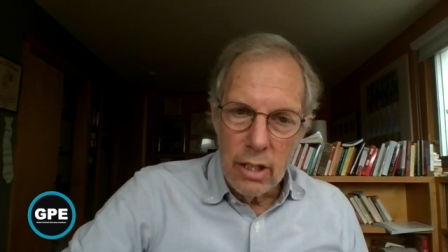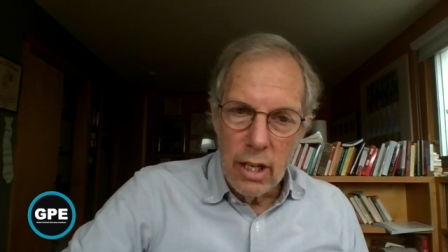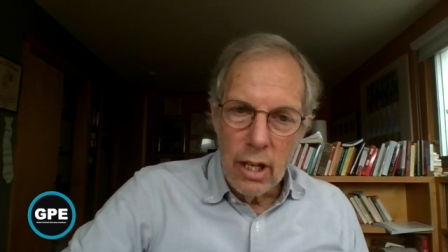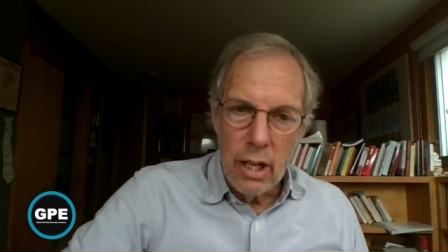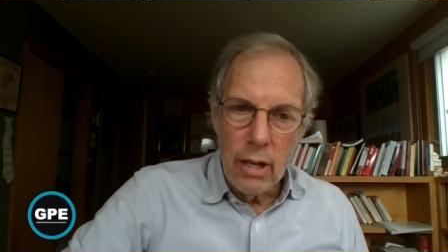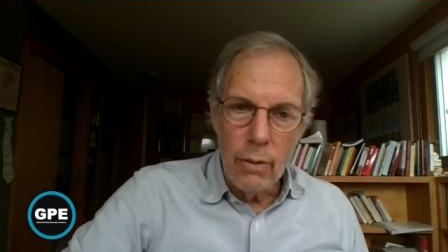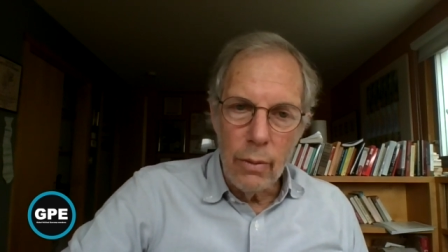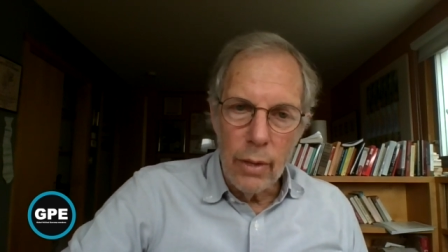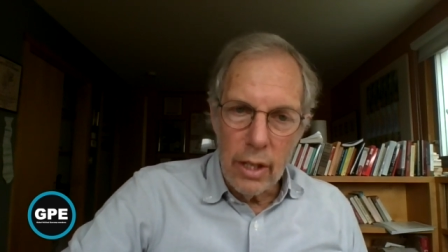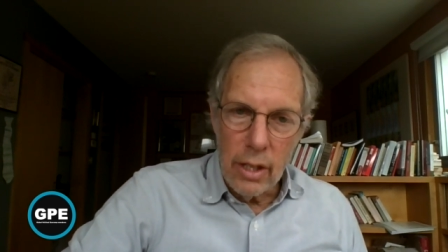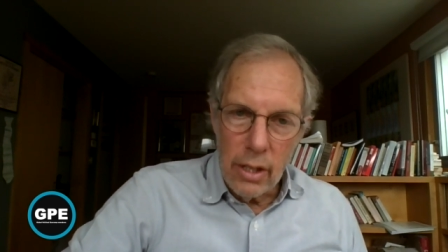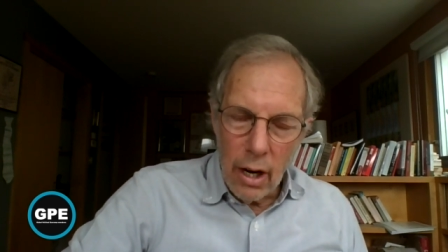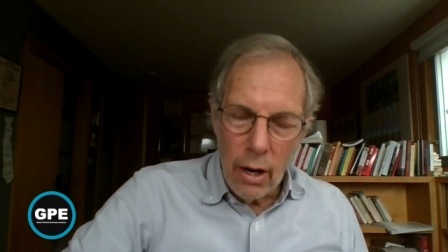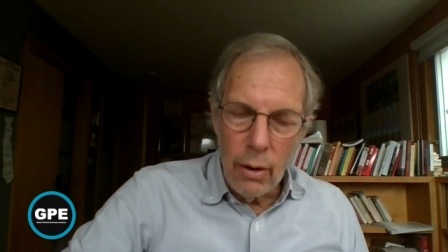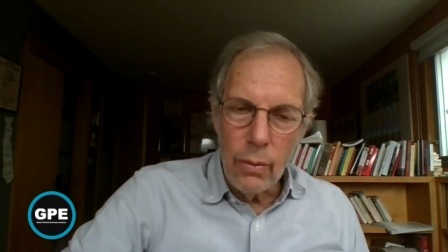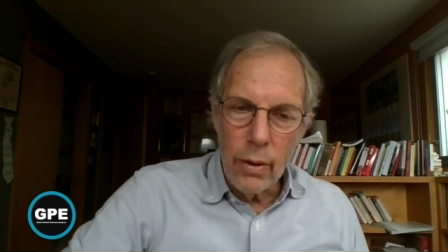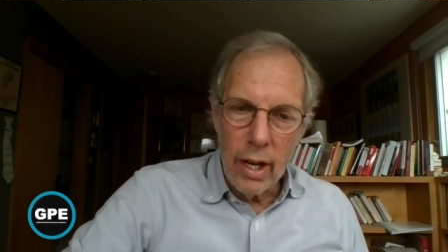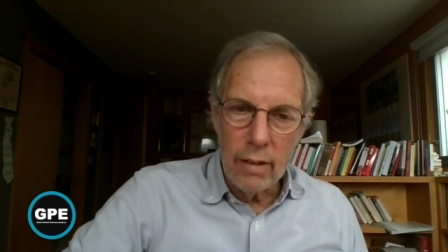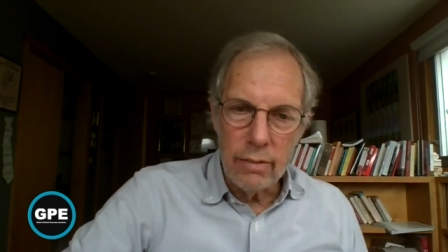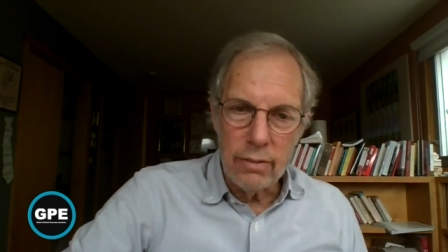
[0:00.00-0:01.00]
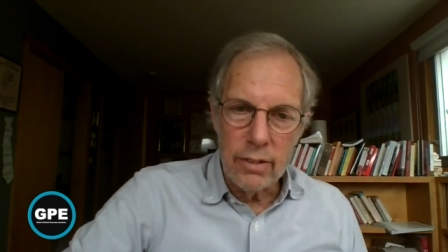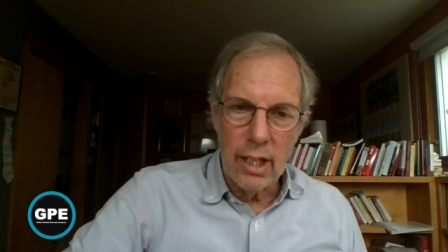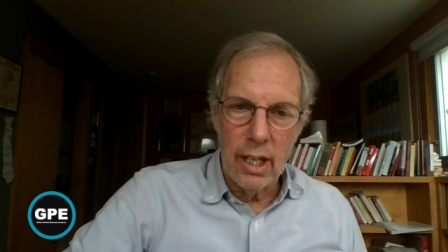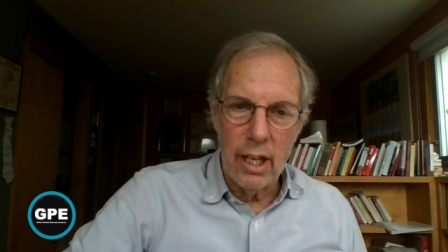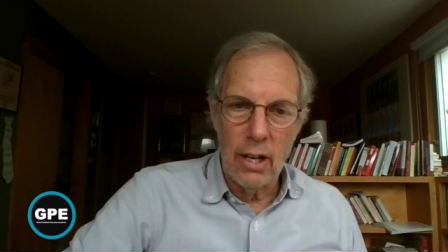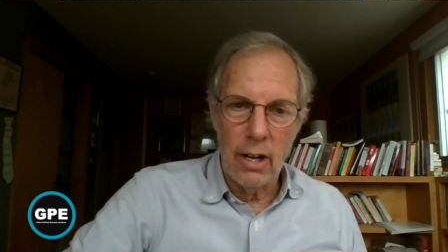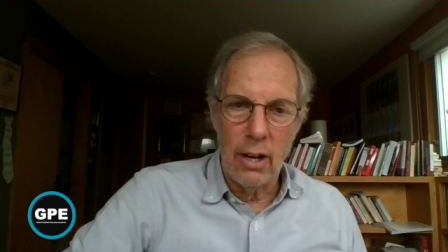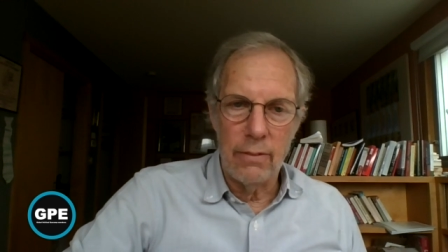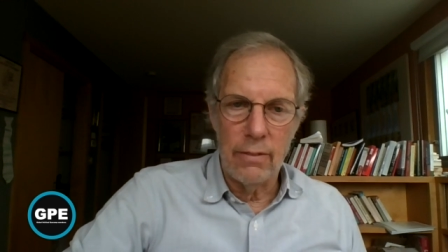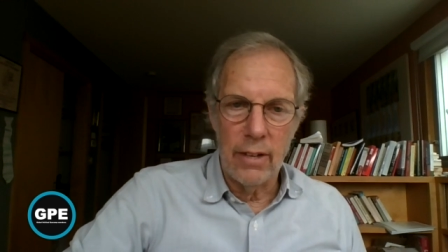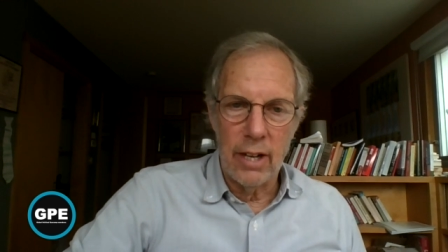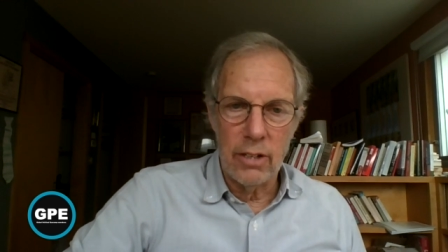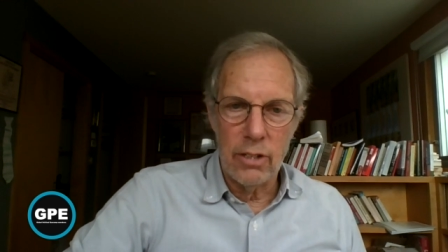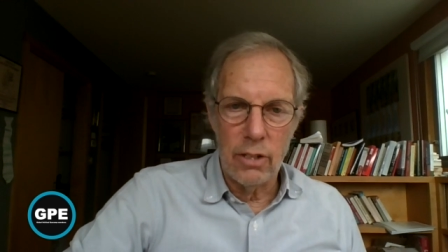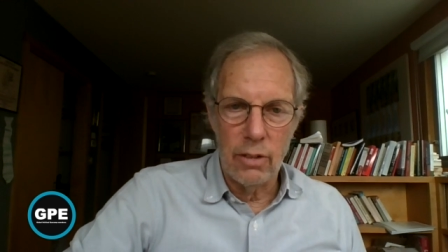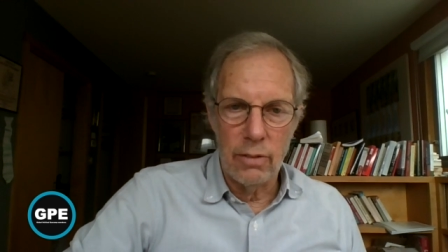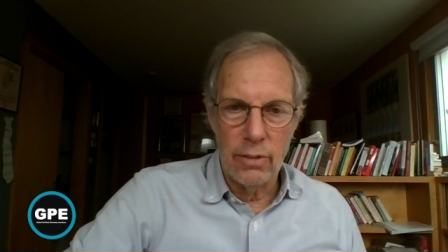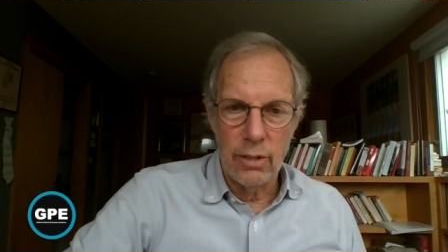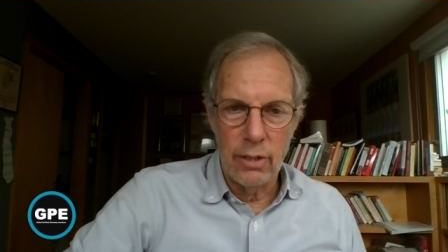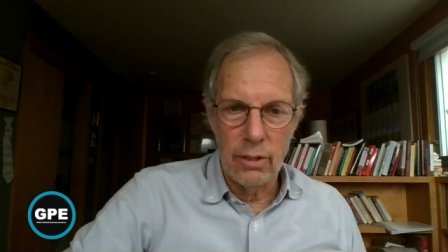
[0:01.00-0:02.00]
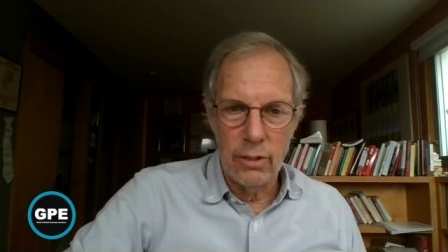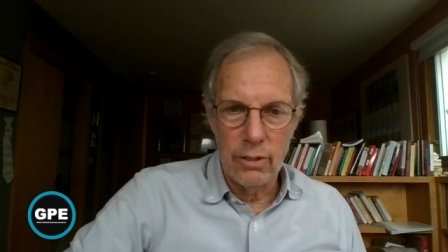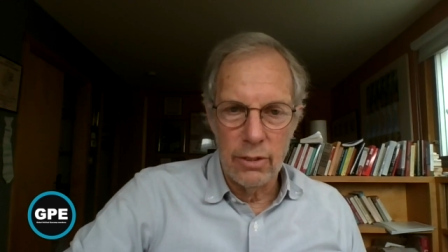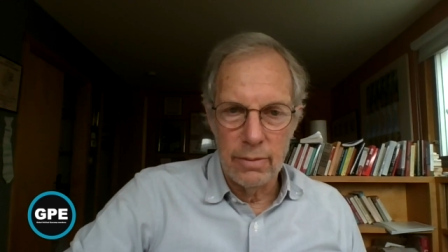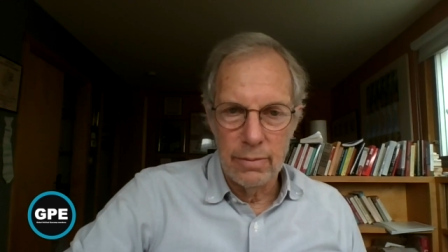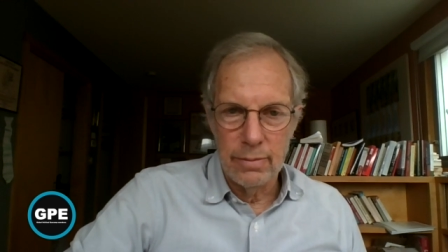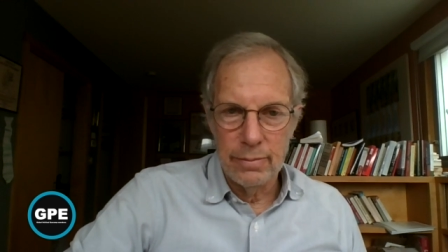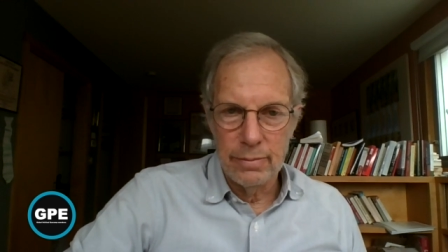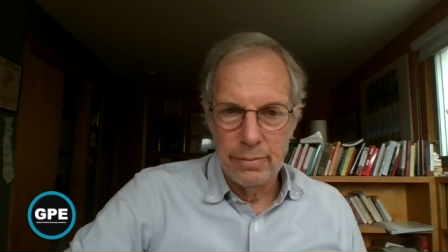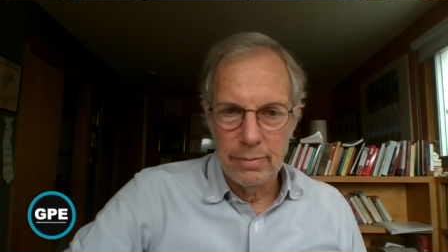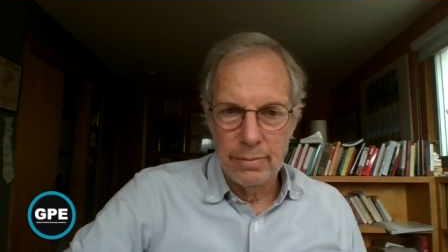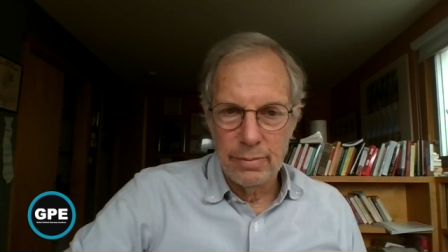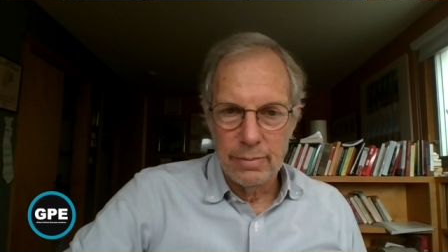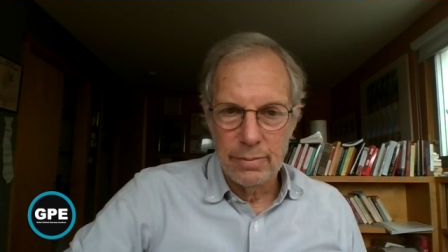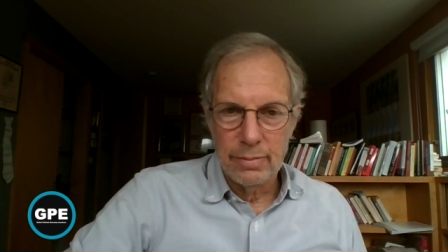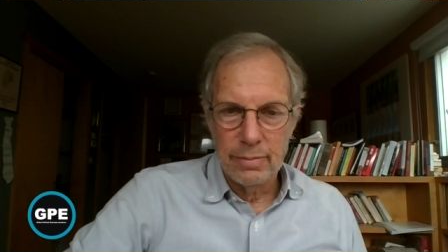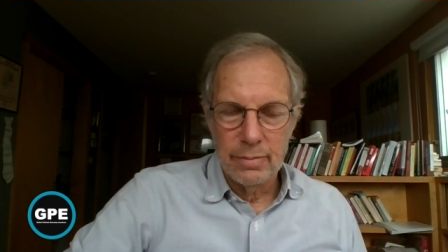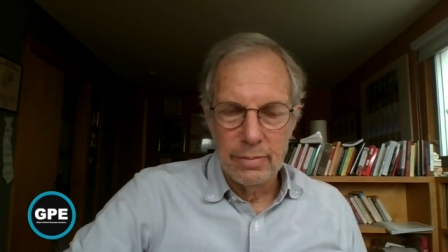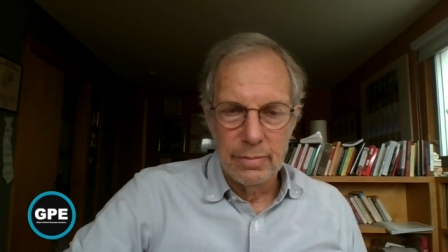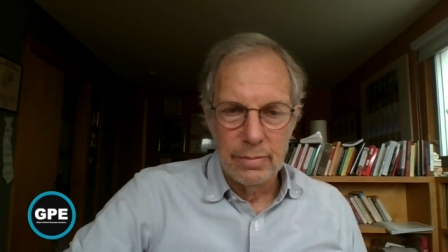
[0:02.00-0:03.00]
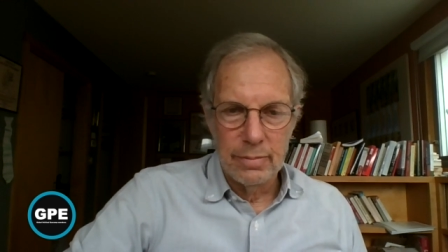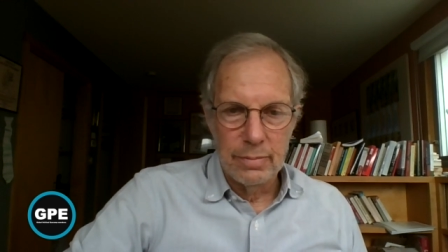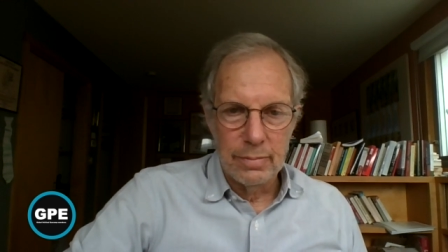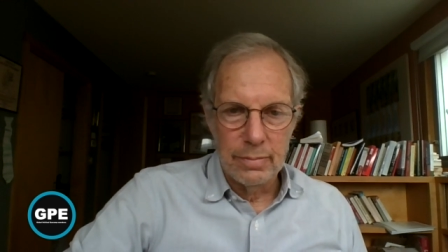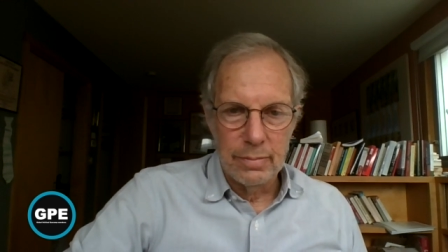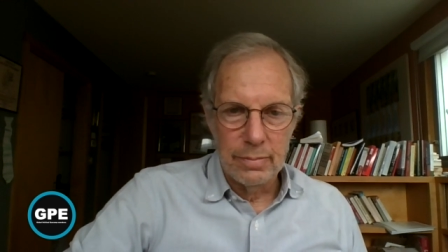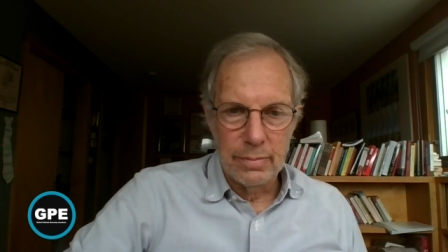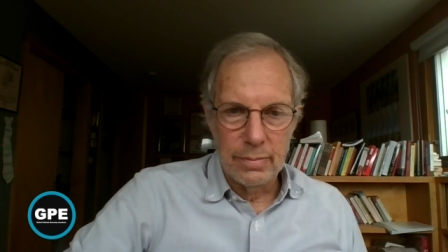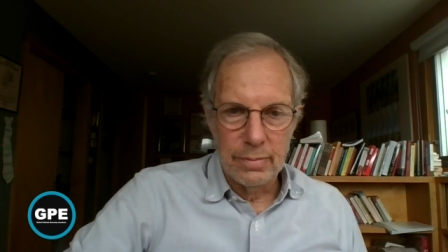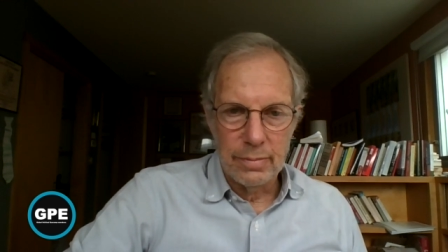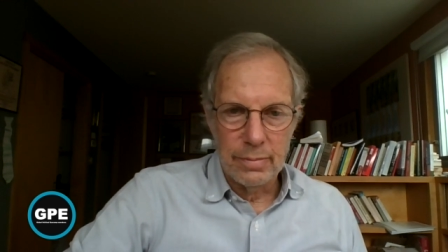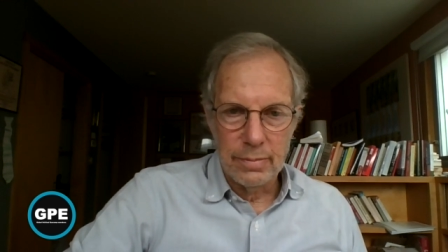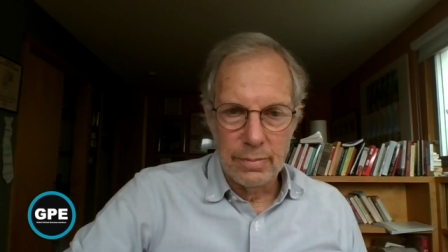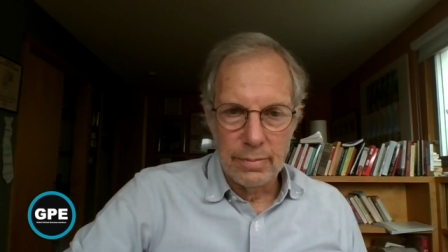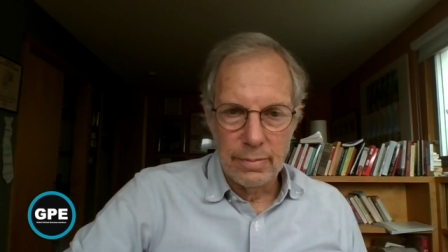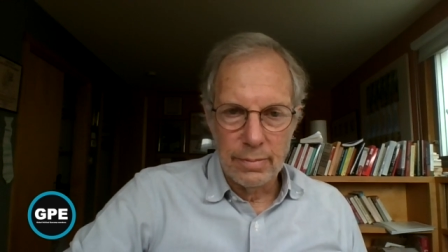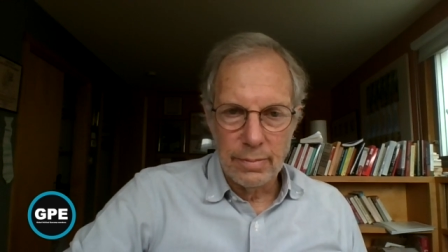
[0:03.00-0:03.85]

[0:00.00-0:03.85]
And we know we have to get off fossil fuels. This